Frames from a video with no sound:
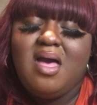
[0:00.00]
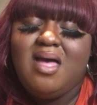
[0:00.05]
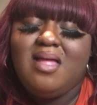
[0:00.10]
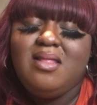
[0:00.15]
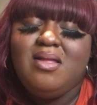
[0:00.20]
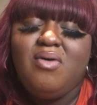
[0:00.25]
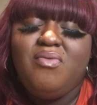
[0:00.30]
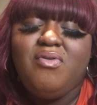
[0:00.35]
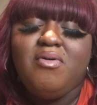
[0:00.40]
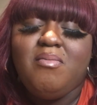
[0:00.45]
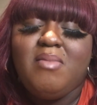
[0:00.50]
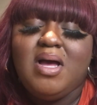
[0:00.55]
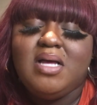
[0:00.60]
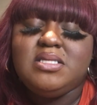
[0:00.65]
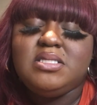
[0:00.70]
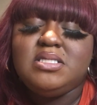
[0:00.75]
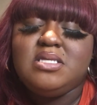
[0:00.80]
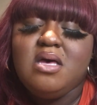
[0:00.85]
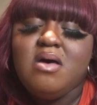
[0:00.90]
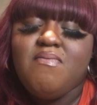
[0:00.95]
I know for
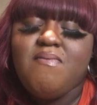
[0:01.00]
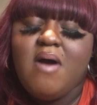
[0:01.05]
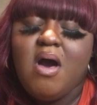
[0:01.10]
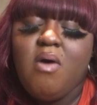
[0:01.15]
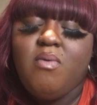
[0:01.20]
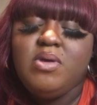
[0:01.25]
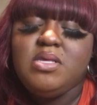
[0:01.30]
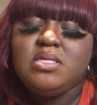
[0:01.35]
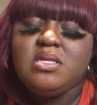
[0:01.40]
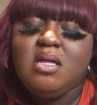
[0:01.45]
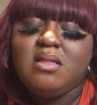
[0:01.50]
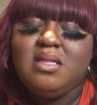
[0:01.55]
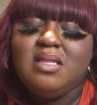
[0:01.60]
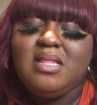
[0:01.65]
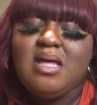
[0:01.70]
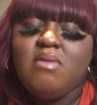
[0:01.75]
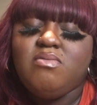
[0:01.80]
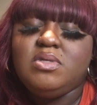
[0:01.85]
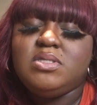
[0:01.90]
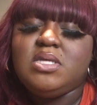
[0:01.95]
myself, I always thought
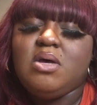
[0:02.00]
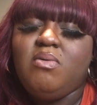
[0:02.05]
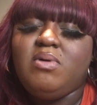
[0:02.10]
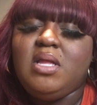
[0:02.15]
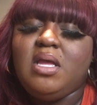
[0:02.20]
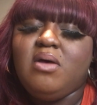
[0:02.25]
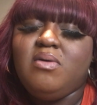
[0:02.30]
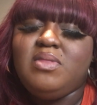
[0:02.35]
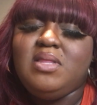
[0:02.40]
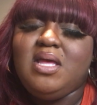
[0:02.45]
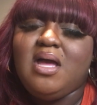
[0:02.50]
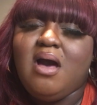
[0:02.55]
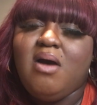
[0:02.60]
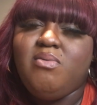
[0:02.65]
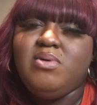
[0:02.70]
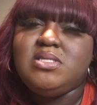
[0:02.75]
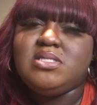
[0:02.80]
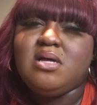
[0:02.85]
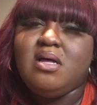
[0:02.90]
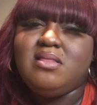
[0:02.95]
that that was so unhealthy. I
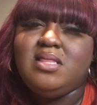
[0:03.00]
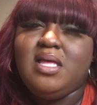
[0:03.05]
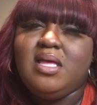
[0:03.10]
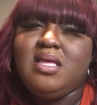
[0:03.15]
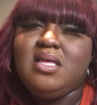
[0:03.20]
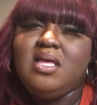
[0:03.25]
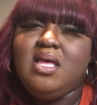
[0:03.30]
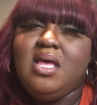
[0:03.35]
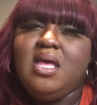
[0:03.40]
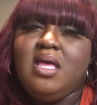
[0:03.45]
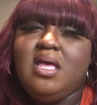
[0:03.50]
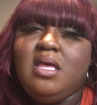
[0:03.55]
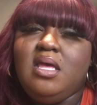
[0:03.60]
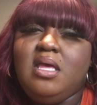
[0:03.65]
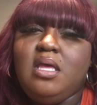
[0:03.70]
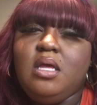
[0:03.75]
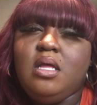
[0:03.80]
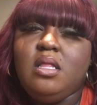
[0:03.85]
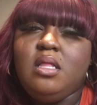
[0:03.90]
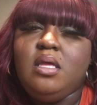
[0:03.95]
always thought that
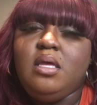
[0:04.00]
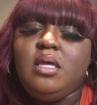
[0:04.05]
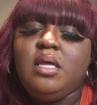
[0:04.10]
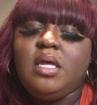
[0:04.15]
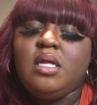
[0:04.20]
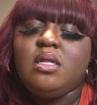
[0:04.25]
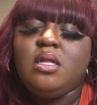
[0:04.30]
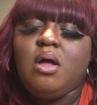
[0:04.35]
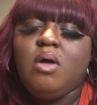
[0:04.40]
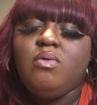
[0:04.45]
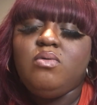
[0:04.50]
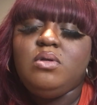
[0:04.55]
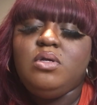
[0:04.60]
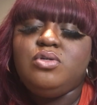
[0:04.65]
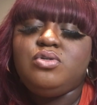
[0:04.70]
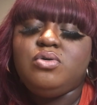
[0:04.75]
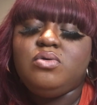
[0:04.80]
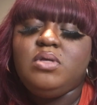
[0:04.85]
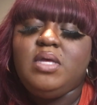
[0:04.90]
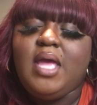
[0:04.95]
healing can
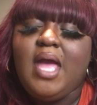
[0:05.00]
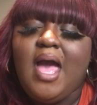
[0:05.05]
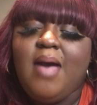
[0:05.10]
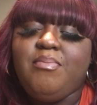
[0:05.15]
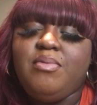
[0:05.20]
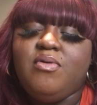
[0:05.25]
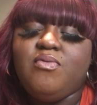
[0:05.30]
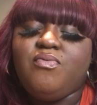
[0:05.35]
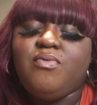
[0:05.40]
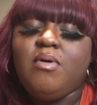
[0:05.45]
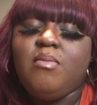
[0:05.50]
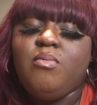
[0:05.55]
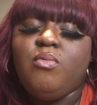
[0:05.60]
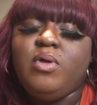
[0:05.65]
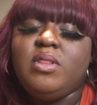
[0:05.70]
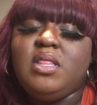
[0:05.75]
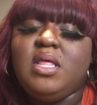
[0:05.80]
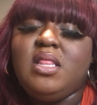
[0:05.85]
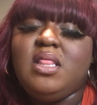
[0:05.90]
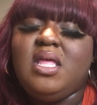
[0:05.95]
only truly happen from
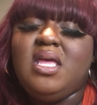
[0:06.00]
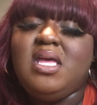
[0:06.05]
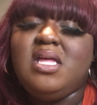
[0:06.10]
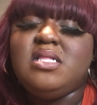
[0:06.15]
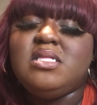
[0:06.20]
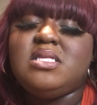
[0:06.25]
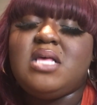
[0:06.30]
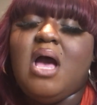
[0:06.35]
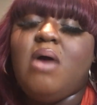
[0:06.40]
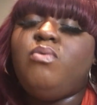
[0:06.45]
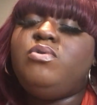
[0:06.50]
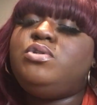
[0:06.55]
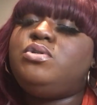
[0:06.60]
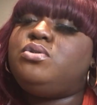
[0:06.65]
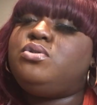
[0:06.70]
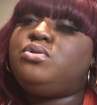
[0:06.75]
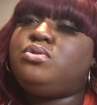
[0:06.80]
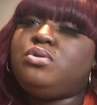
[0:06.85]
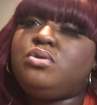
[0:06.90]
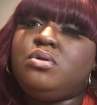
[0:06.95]
within the inside,
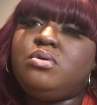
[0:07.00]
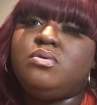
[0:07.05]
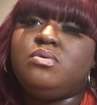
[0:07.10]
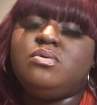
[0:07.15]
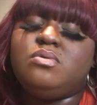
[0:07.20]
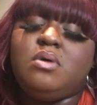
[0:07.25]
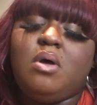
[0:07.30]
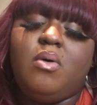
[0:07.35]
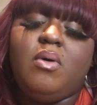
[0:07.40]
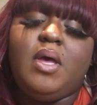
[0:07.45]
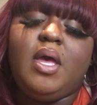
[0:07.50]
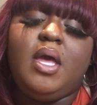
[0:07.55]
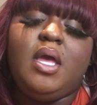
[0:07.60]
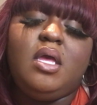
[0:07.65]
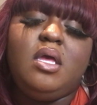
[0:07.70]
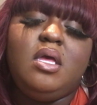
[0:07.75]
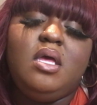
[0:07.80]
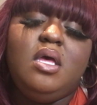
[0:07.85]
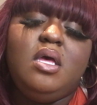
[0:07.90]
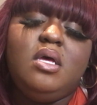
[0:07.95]
which is true,
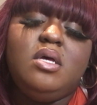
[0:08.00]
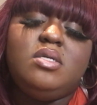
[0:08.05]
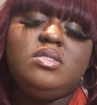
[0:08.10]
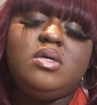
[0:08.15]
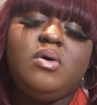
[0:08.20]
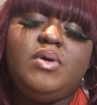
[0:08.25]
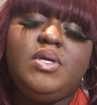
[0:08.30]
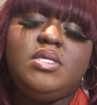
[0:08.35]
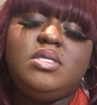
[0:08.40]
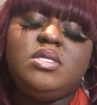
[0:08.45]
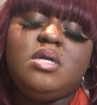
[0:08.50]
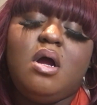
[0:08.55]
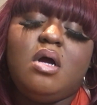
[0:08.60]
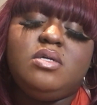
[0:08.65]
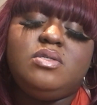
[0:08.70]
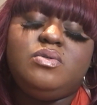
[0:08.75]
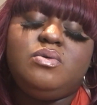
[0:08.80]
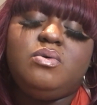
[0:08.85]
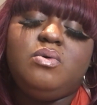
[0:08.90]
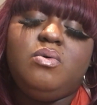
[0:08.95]
okay? So it
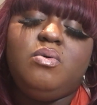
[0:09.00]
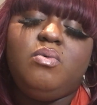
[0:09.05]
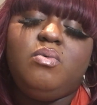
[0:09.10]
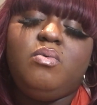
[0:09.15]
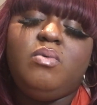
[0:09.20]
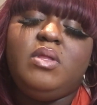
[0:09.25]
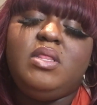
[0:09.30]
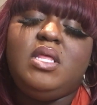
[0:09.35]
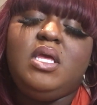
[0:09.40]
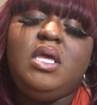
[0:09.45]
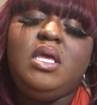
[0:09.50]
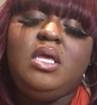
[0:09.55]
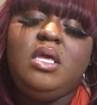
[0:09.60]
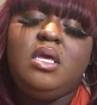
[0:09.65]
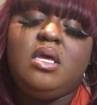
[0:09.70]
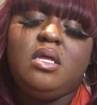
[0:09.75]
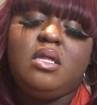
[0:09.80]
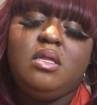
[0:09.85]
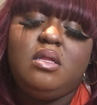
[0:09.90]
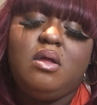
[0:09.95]
starts
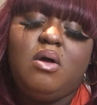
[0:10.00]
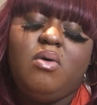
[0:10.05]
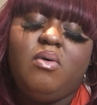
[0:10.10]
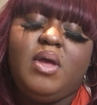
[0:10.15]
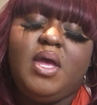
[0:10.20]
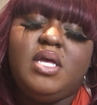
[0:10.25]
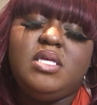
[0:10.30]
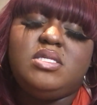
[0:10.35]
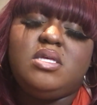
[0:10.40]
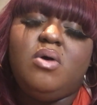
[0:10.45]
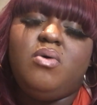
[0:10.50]
within, okay?